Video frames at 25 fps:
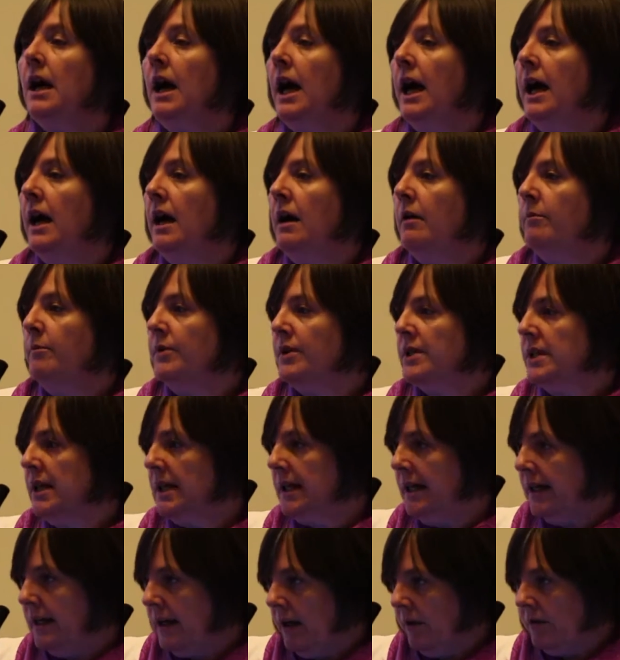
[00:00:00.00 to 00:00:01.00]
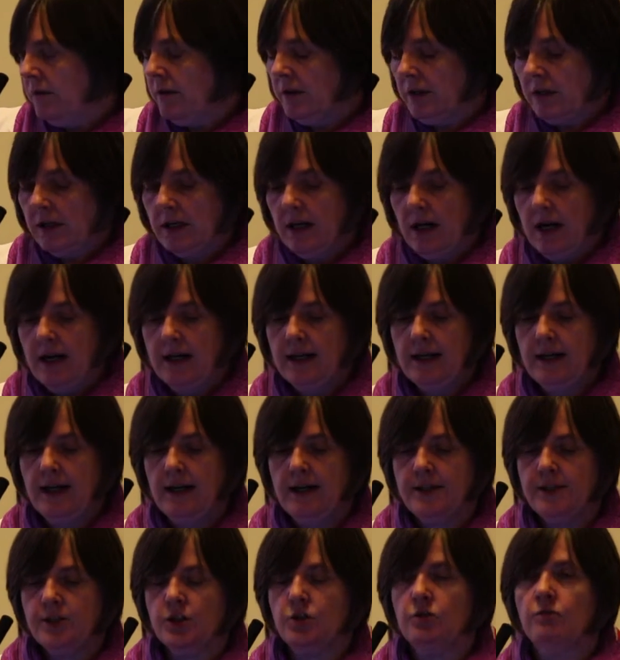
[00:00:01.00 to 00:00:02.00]
particularly around
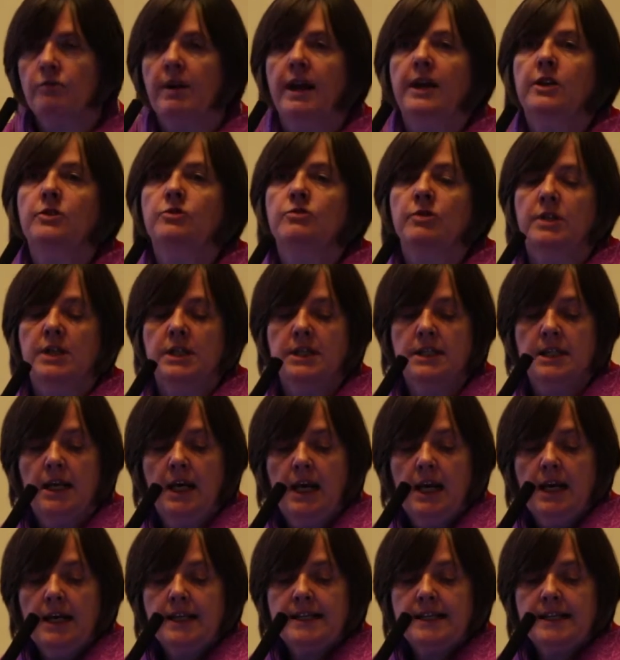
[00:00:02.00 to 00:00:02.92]
guidelines, directories,